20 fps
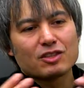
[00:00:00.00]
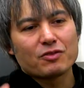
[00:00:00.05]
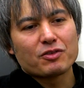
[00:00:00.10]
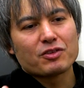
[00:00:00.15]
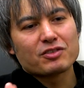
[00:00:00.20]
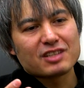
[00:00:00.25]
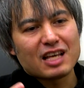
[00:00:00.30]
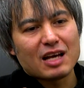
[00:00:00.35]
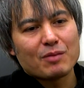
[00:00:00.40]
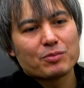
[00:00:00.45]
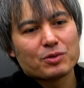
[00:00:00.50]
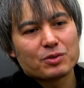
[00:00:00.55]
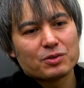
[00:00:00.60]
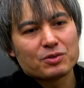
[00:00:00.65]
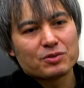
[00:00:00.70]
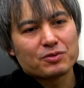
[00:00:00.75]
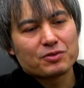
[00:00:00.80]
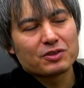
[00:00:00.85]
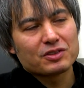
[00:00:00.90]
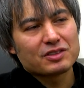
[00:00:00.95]
So for
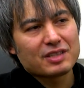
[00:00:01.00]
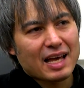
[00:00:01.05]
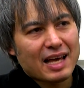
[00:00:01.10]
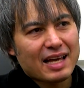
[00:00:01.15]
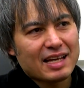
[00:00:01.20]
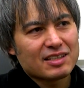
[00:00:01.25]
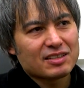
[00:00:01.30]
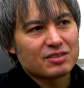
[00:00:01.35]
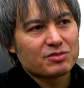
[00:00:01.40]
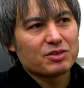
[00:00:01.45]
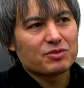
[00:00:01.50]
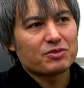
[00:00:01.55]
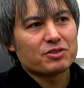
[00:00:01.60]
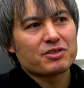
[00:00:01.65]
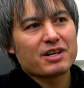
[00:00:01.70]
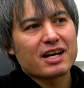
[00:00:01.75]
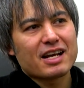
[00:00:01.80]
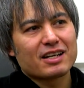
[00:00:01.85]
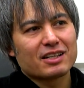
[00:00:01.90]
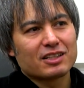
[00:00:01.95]
example, for taste, we've
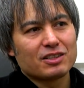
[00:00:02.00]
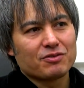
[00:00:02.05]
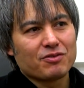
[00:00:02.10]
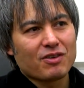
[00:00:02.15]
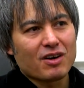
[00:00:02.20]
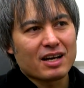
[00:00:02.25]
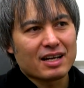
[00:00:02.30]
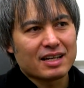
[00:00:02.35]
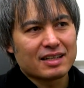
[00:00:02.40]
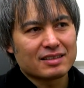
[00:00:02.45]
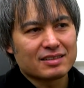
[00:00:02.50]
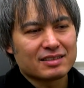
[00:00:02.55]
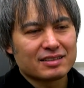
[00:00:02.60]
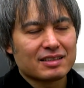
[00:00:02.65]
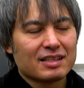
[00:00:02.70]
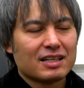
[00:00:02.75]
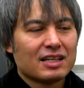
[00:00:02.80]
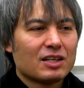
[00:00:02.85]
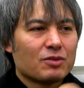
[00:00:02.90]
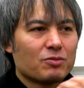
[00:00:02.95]
created a
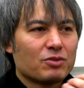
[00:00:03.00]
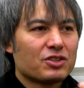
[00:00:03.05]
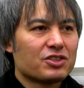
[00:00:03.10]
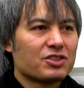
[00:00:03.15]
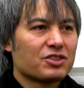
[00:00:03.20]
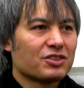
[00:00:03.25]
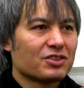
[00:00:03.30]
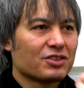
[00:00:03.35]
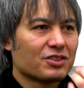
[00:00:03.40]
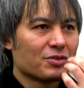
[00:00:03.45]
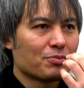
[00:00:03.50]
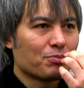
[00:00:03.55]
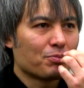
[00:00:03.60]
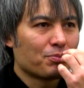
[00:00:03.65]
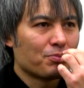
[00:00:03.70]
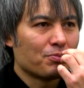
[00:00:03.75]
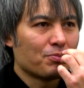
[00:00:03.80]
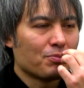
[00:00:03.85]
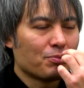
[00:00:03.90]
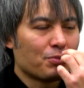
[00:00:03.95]
device which you
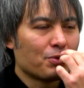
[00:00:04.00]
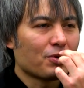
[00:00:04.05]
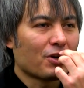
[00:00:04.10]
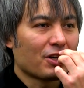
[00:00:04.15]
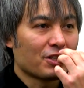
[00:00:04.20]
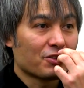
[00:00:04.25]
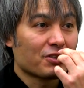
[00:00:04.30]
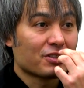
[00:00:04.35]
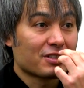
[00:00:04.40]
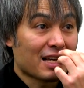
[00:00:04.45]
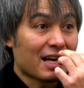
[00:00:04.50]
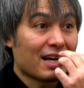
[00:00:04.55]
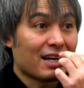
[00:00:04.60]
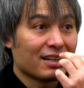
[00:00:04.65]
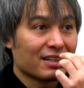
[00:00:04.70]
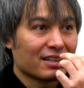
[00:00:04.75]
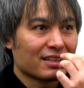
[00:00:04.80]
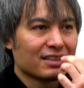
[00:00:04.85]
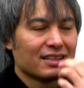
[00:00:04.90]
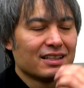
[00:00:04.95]
put on your
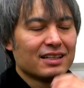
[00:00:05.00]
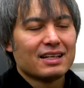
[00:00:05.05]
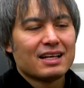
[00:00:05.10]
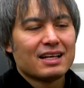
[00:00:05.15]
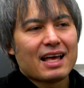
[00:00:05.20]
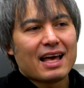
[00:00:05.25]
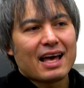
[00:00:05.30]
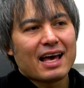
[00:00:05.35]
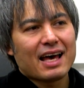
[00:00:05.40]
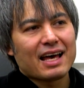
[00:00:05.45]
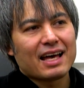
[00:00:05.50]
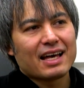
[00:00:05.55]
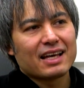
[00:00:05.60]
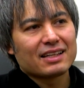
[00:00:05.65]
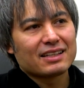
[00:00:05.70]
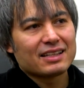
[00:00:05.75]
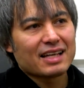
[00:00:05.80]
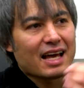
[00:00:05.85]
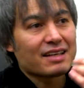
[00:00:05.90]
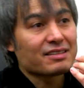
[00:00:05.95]
tongue
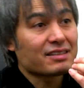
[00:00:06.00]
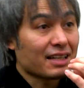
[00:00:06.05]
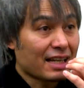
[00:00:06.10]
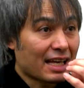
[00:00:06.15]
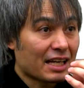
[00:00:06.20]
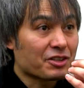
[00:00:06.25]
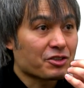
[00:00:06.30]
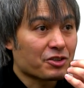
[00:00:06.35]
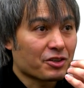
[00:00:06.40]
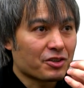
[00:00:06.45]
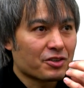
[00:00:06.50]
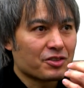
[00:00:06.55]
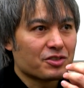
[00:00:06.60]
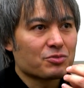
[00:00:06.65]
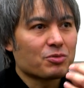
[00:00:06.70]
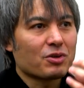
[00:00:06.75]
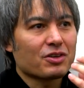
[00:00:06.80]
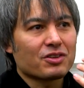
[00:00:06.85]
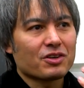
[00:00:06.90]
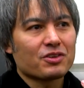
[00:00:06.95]
and it has
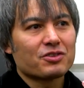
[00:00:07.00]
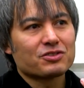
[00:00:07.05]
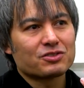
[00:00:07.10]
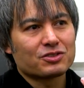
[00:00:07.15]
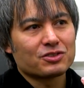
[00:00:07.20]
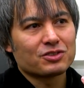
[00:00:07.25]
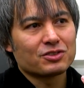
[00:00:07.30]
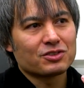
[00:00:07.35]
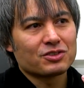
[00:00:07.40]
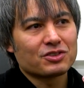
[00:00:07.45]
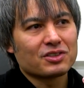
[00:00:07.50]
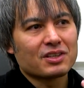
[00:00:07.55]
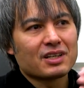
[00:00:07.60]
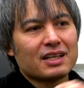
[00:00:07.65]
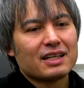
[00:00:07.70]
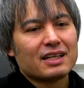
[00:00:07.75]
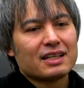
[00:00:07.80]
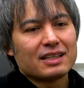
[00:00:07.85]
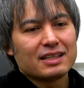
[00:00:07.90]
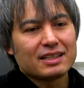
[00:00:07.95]
electrodes. What those do
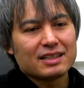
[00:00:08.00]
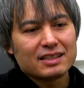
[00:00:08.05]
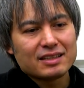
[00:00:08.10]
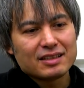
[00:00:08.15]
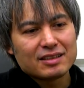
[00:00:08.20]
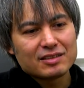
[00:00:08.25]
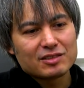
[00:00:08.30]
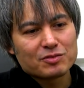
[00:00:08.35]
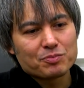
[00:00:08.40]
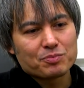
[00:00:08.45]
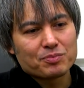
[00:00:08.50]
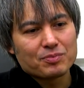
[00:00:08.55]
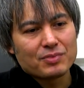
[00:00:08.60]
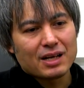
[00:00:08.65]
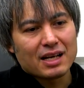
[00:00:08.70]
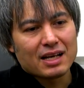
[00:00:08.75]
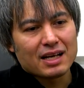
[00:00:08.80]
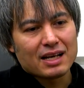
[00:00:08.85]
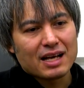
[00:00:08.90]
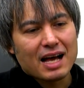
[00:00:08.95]
is
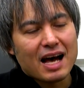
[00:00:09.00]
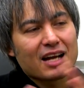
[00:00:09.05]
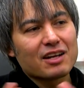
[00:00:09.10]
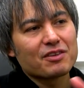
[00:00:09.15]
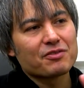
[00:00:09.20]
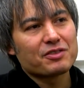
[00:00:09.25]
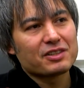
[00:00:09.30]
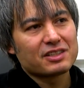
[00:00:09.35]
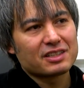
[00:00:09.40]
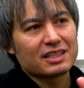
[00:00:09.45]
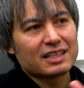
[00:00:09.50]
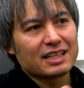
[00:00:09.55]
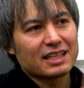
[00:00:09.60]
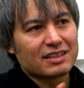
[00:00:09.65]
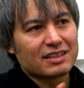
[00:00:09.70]
uh, artificially